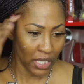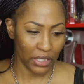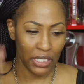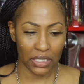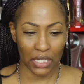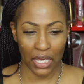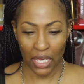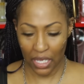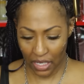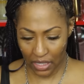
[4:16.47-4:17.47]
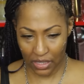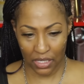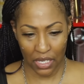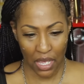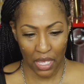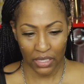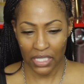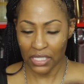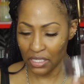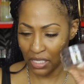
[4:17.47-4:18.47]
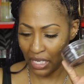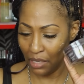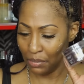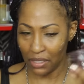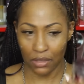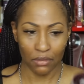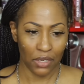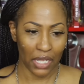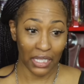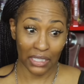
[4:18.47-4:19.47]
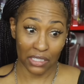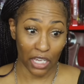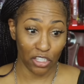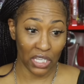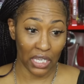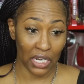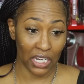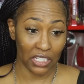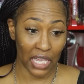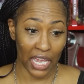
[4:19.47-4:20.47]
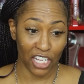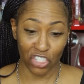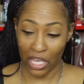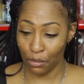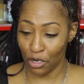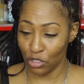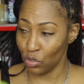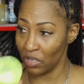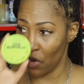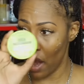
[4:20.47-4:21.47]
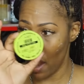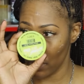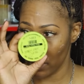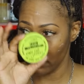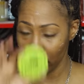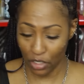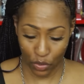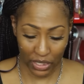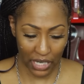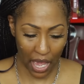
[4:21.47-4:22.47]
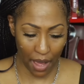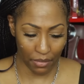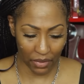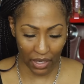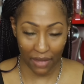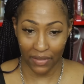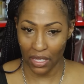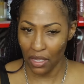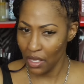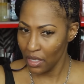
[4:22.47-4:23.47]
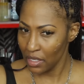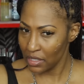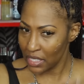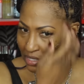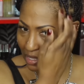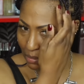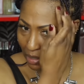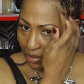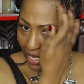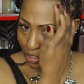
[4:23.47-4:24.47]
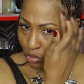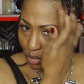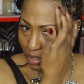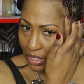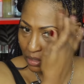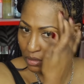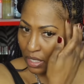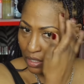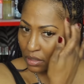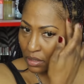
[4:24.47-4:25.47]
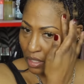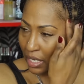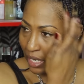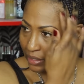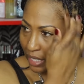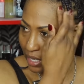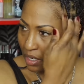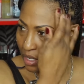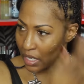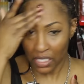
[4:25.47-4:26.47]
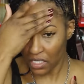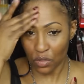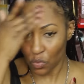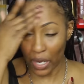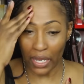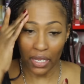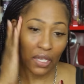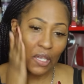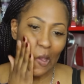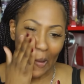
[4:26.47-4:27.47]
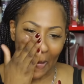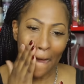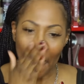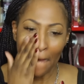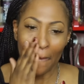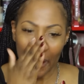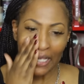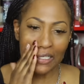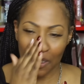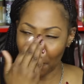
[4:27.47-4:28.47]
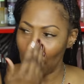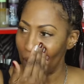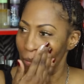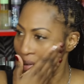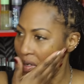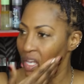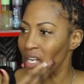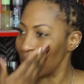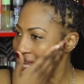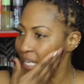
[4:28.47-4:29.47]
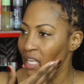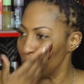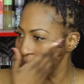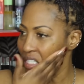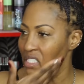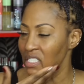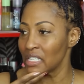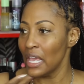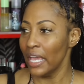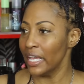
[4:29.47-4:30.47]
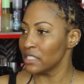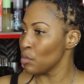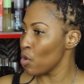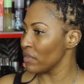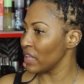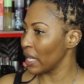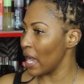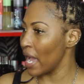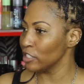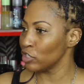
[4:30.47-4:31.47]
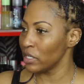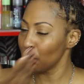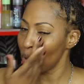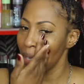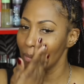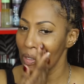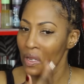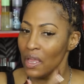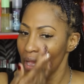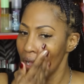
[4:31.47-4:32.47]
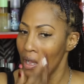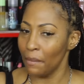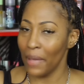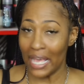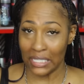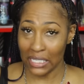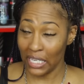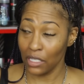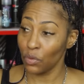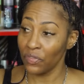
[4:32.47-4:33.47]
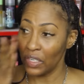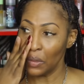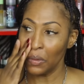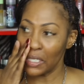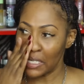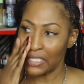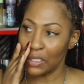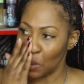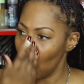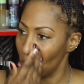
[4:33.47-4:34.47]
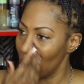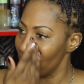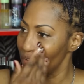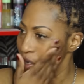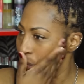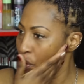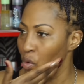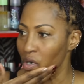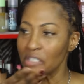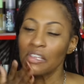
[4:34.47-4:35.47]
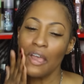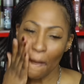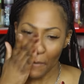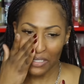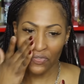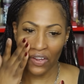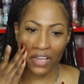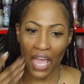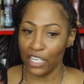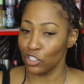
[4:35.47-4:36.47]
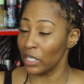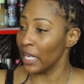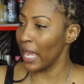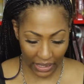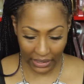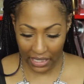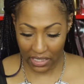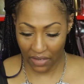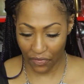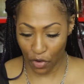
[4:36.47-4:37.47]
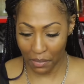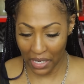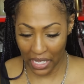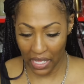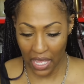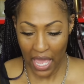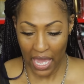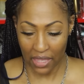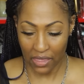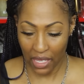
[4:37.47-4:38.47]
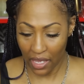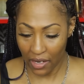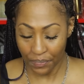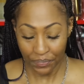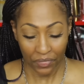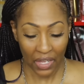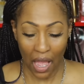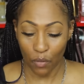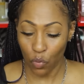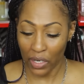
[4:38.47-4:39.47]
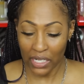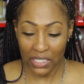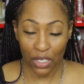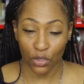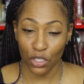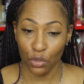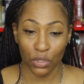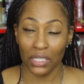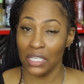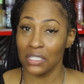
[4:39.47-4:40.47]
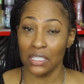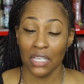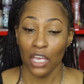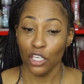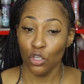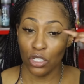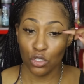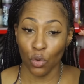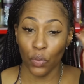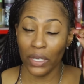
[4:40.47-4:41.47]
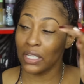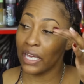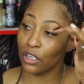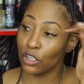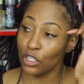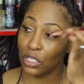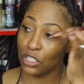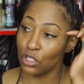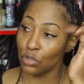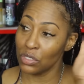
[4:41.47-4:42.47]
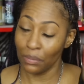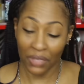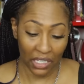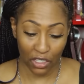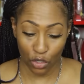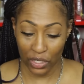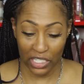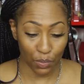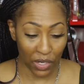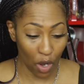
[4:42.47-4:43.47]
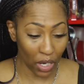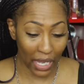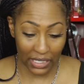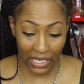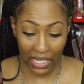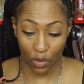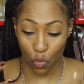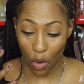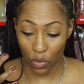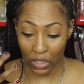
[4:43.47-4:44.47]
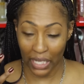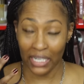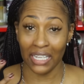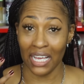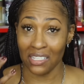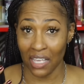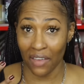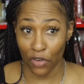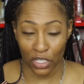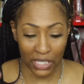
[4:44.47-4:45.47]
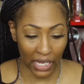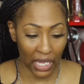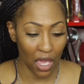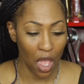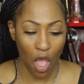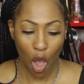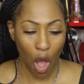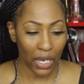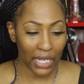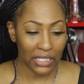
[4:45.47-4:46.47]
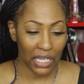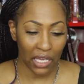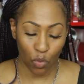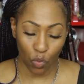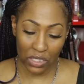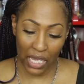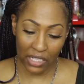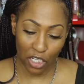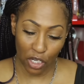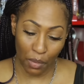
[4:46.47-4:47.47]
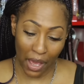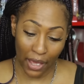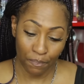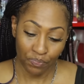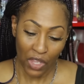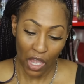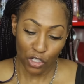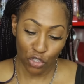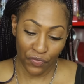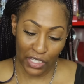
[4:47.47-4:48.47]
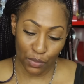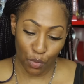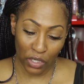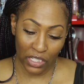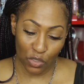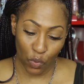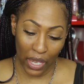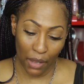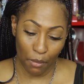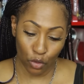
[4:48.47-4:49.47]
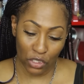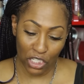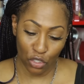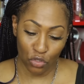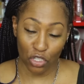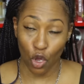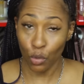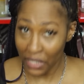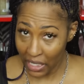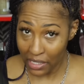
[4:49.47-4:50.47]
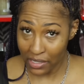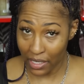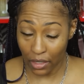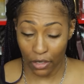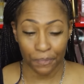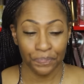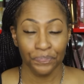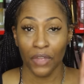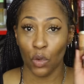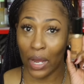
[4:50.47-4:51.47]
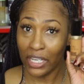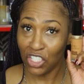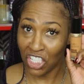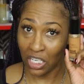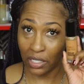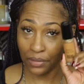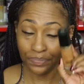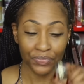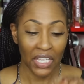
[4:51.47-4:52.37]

This is, this is Ebin. I think that's how you say it. And it's an edge tamer, 24 hour green top. Love it says something about natural on it and I like that. This right here is the primer and I like it because it's it's more of like a hydrating primer. Um, as I say in the review, it doesn't do a whole lot for your pores, but it's very hydrating. Let that sit for a minute and then when I tell you that this is, you could do a wing liner, you can do something in the crease, but all I did while we're letting that set for a second, all I did was I took my Too Faced Born This Way multi-use sculpting concealer, right here.